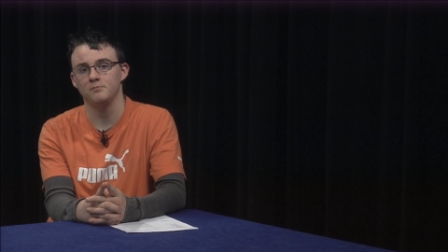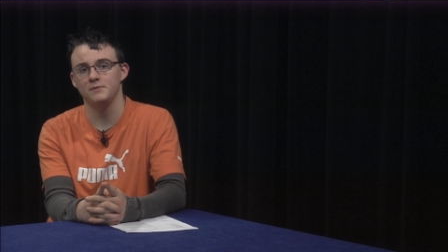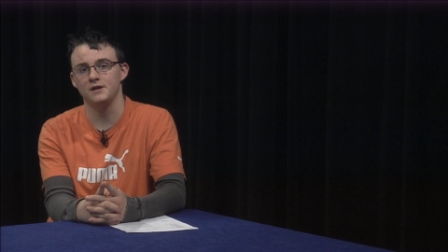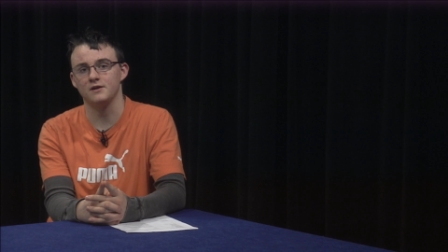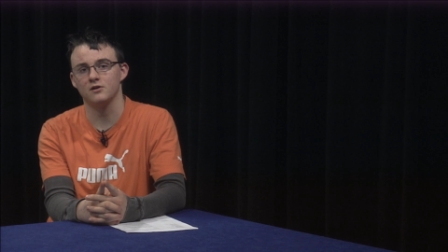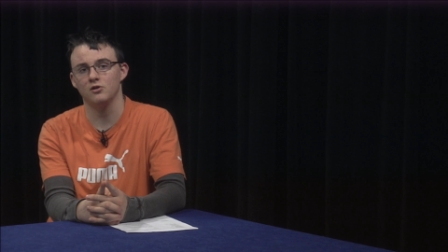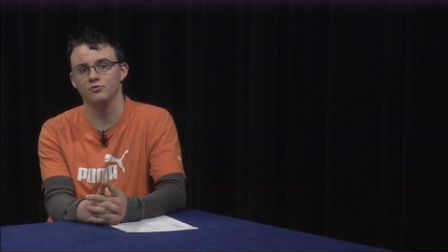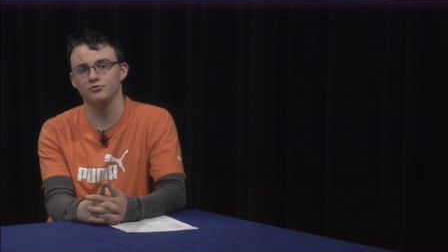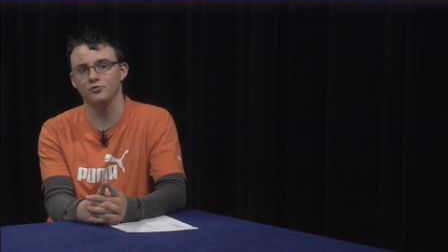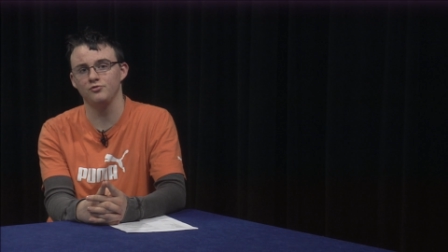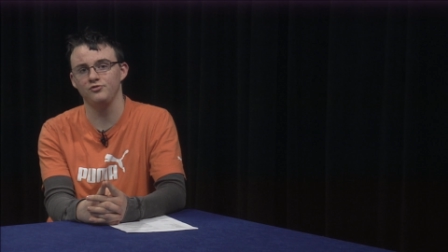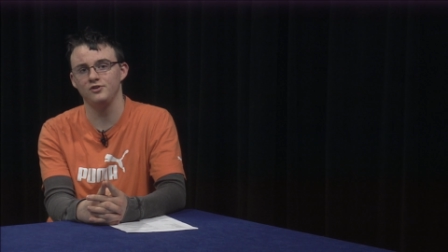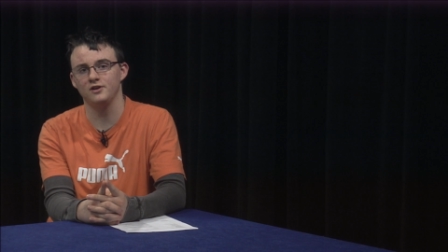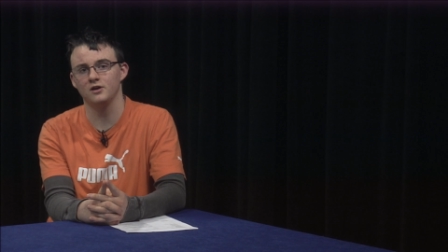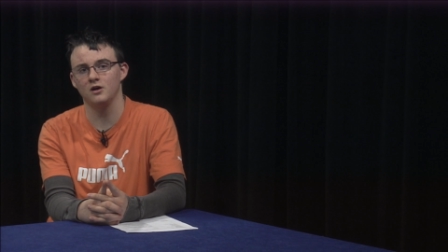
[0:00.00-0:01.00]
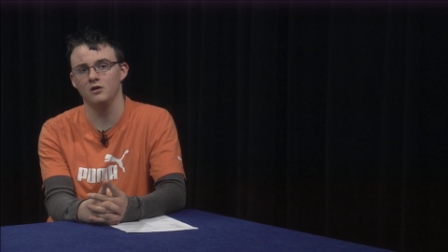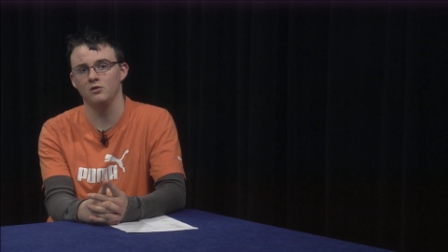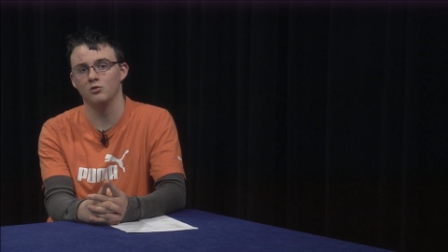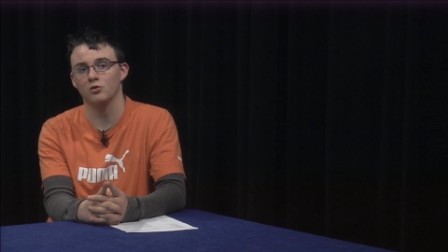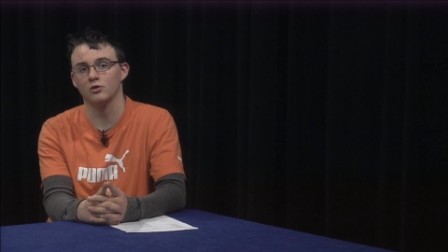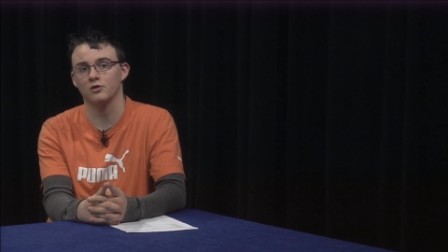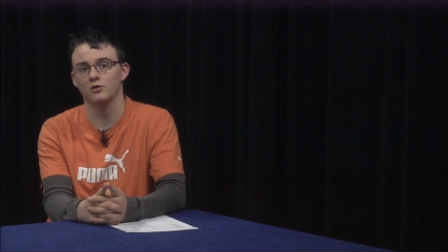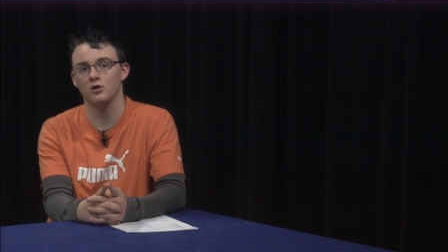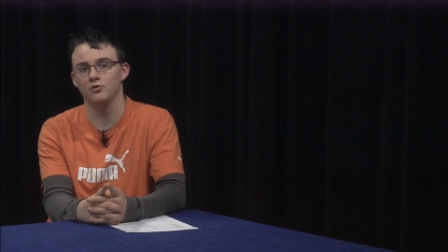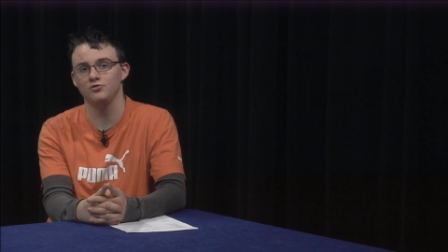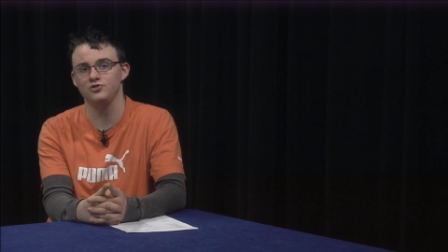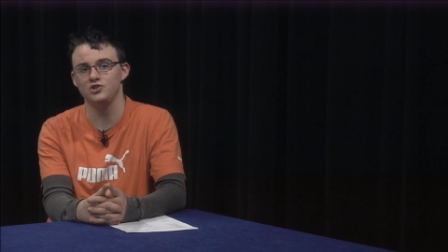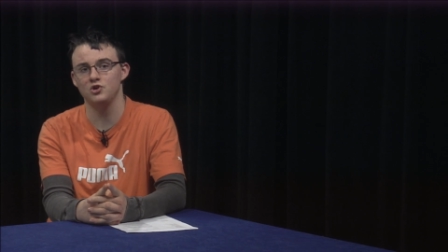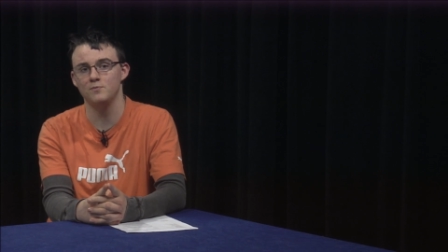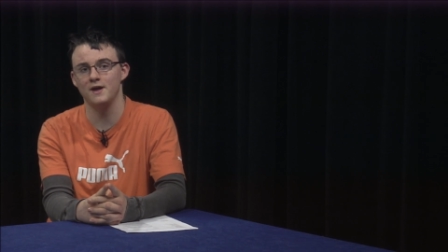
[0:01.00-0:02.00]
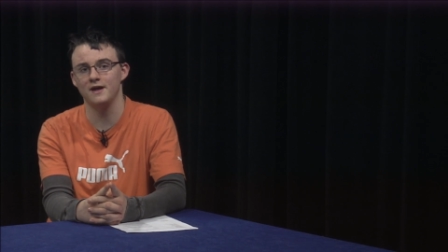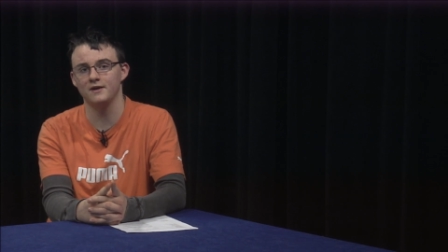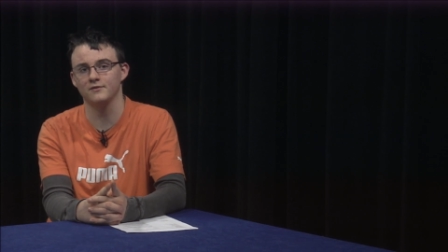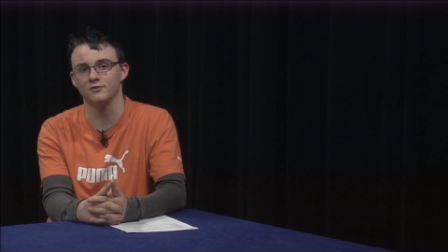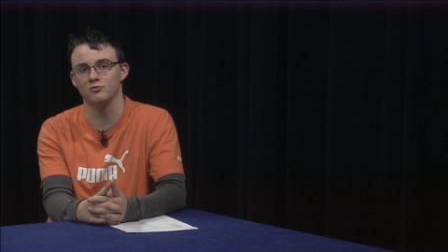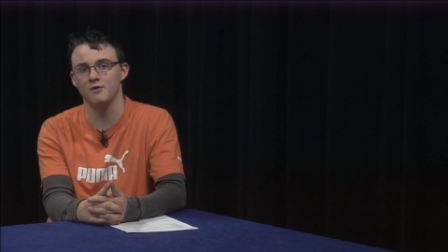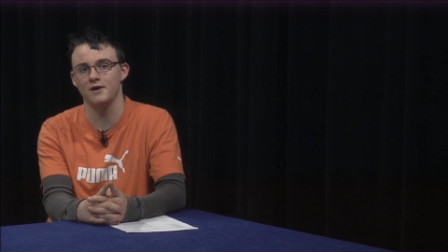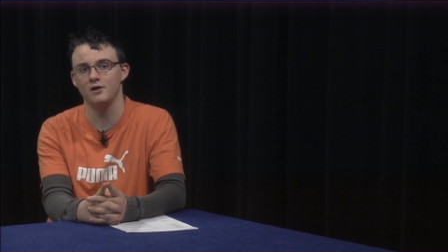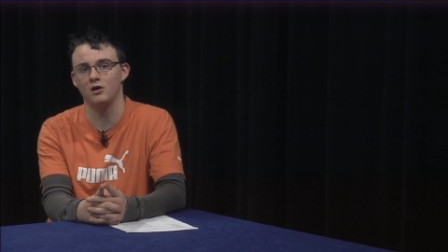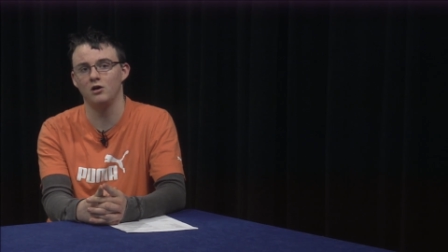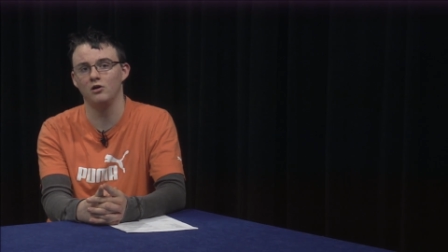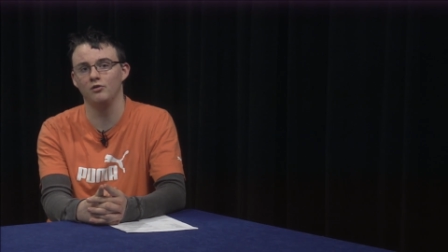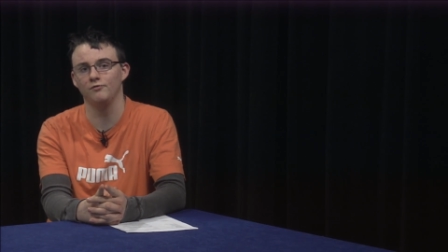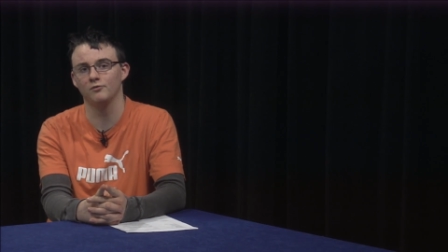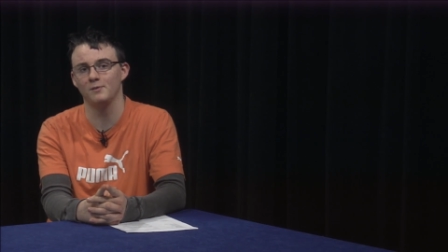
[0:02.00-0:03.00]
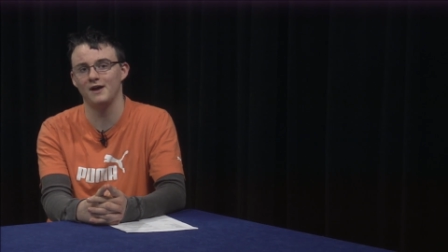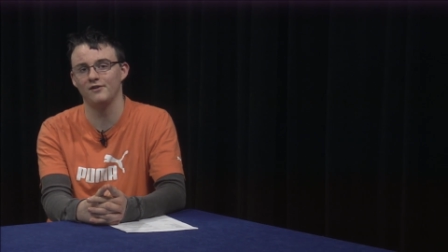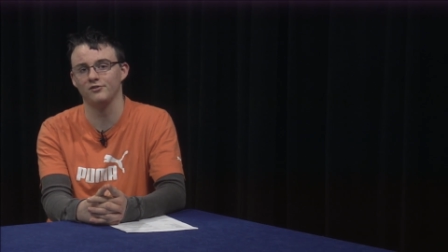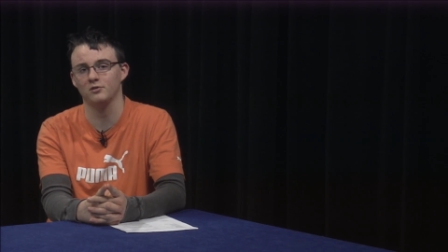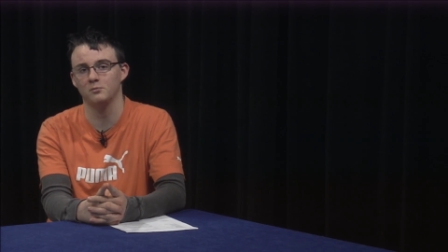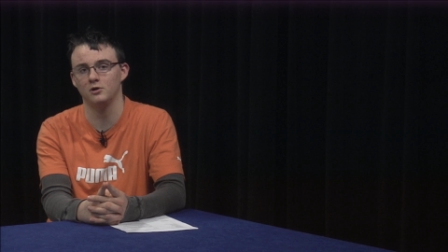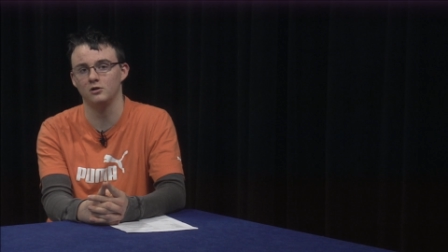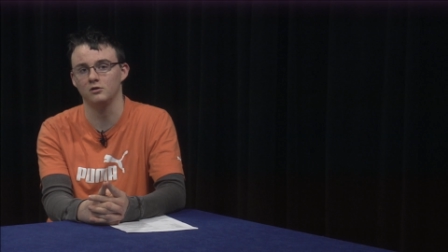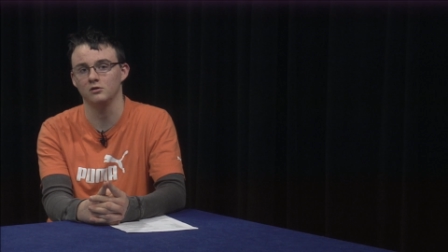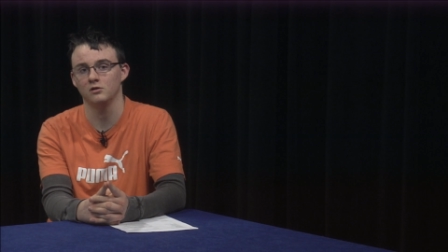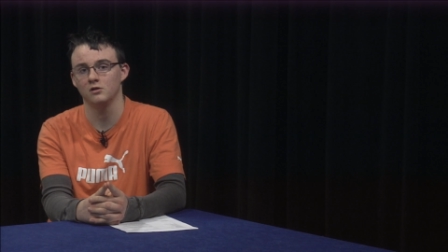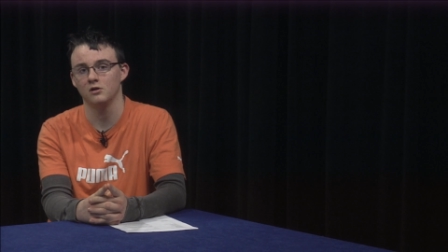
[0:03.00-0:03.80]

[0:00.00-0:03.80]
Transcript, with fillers: meet Coach Osika or Coach Eubank in the Great Hall for basketball.